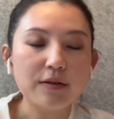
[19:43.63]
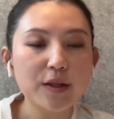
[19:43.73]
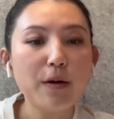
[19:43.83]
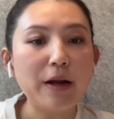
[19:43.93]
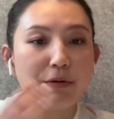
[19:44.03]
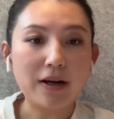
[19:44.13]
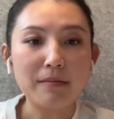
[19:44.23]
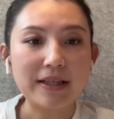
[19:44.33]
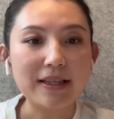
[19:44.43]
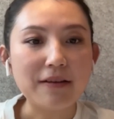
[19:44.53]
So I
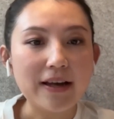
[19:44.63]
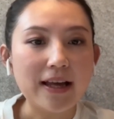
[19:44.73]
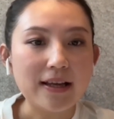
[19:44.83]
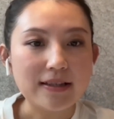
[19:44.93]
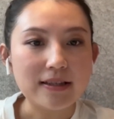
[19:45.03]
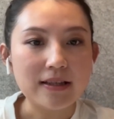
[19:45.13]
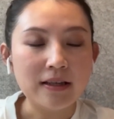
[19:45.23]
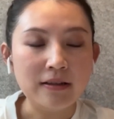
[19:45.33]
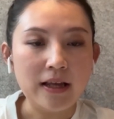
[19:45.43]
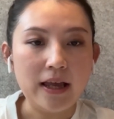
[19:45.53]
regard myself as
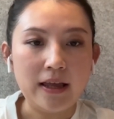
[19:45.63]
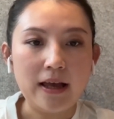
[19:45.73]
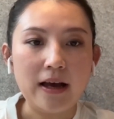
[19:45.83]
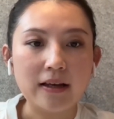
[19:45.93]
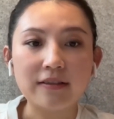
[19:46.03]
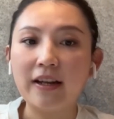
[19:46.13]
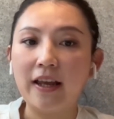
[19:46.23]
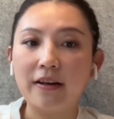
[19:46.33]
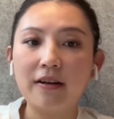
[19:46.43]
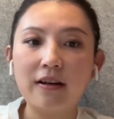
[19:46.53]
an AI
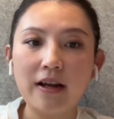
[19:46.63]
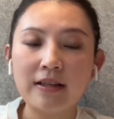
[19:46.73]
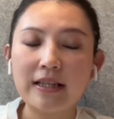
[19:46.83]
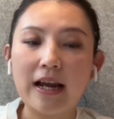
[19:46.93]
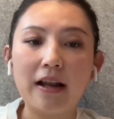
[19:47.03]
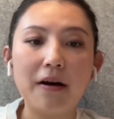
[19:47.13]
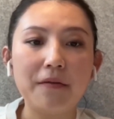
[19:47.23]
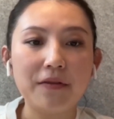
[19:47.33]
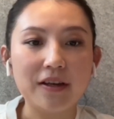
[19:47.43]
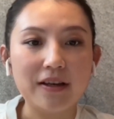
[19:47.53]
creator instead
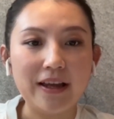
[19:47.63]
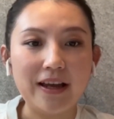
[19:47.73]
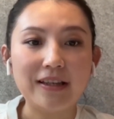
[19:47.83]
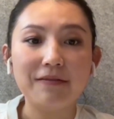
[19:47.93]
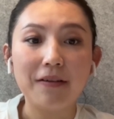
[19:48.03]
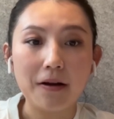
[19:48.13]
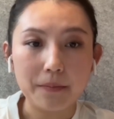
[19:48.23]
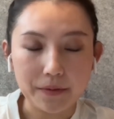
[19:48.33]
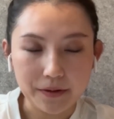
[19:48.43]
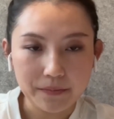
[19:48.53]
of the AI
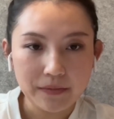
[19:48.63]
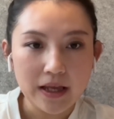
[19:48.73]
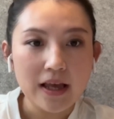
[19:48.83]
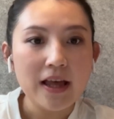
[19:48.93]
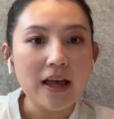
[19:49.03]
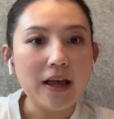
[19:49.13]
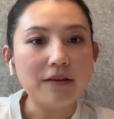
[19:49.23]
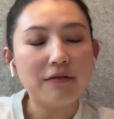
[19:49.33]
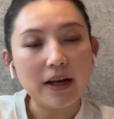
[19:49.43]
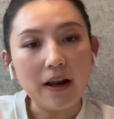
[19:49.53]
developer.
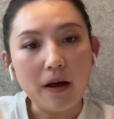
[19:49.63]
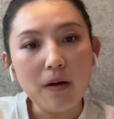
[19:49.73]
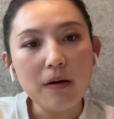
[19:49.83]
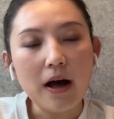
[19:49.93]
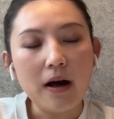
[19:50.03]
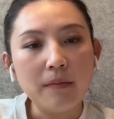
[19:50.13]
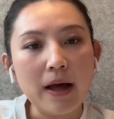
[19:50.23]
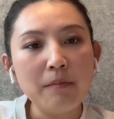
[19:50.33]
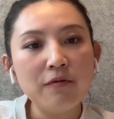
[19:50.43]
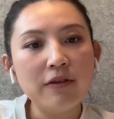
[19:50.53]
And right now,
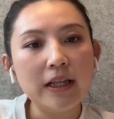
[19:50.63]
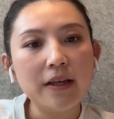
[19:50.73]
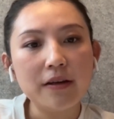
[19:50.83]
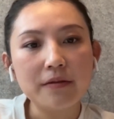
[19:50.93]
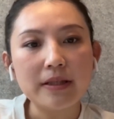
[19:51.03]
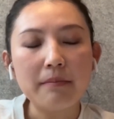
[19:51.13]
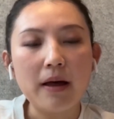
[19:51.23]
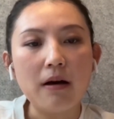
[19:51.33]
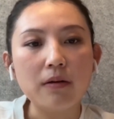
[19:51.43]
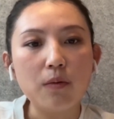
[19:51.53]
I'm really curious
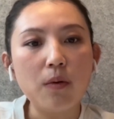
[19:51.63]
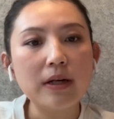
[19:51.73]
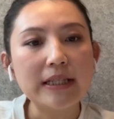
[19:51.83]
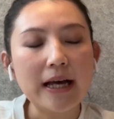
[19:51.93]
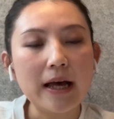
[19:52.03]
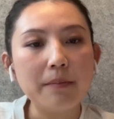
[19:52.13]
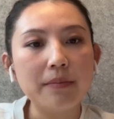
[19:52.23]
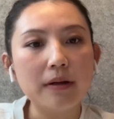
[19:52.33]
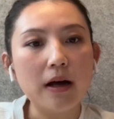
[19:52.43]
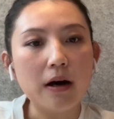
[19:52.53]
about what type
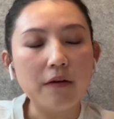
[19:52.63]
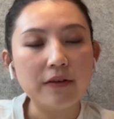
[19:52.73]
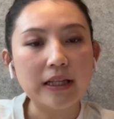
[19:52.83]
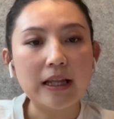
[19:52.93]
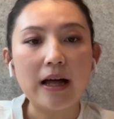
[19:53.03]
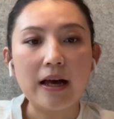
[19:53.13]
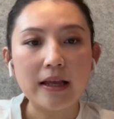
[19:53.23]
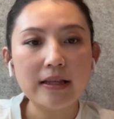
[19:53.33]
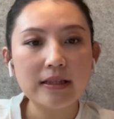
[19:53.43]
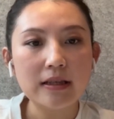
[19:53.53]
of
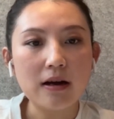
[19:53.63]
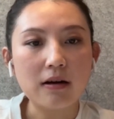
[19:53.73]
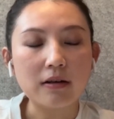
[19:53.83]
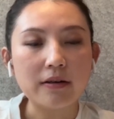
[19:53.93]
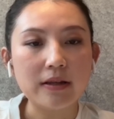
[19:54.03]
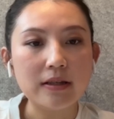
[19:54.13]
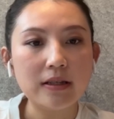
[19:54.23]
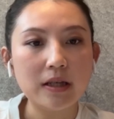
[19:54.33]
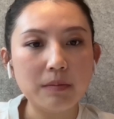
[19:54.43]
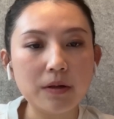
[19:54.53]
clients are the
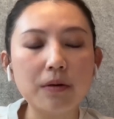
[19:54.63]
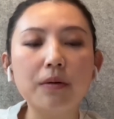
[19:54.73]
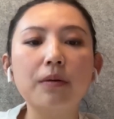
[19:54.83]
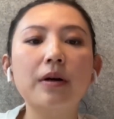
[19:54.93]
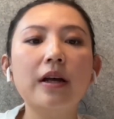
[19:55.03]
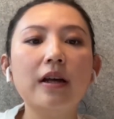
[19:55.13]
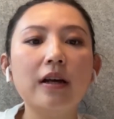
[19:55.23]
typical